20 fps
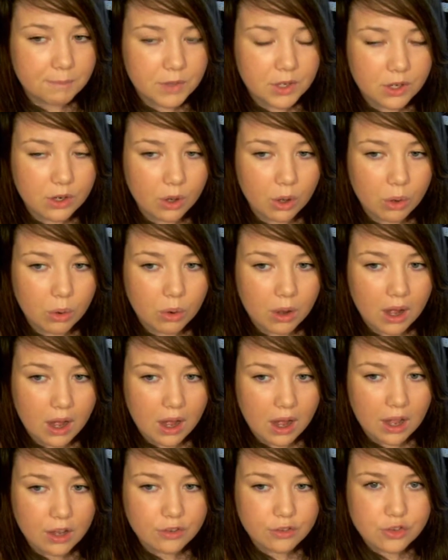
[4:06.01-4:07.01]
You know,
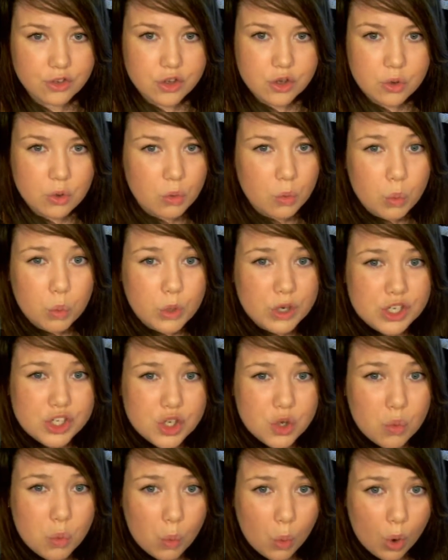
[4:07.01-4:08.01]

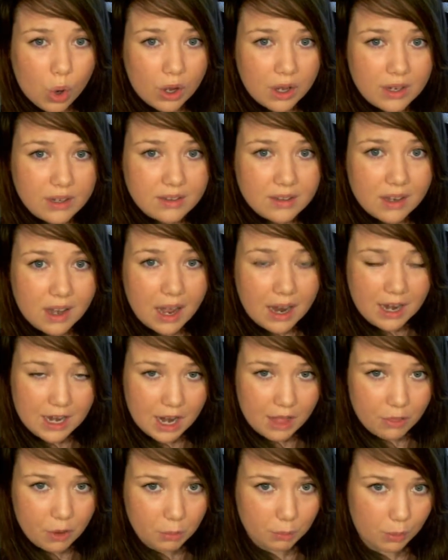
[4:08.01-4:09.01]
would you want
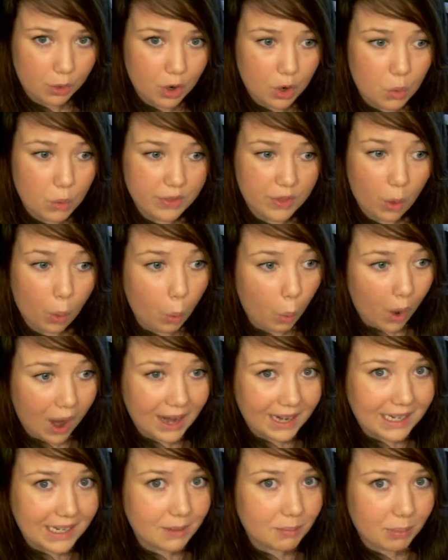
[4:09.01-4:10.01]
another book with a
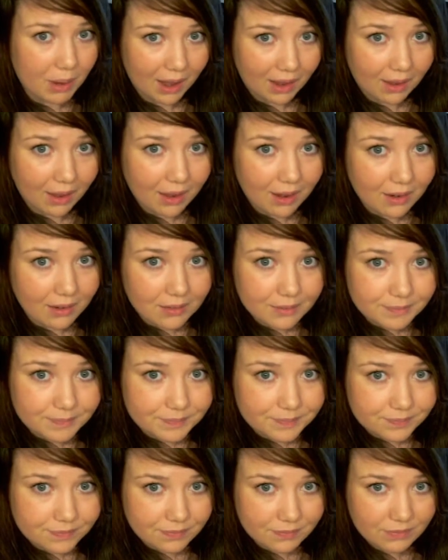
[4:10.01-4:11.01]
whiny Bella,
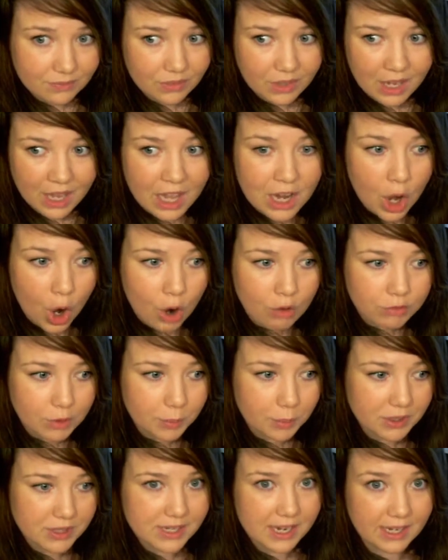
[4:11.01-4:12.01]
an
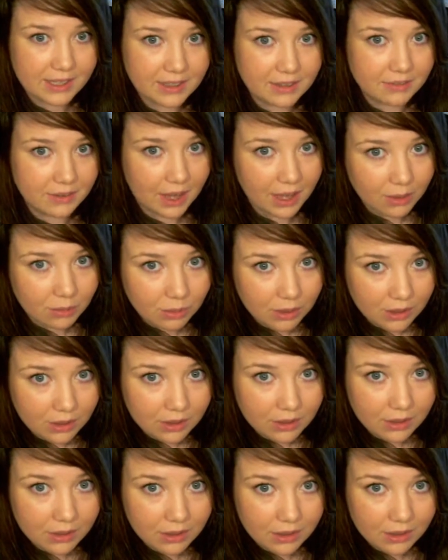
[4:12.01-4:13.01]
overprotective
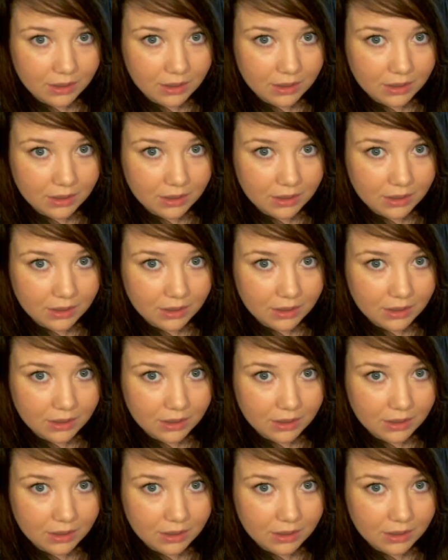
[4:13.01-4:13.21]
Edward,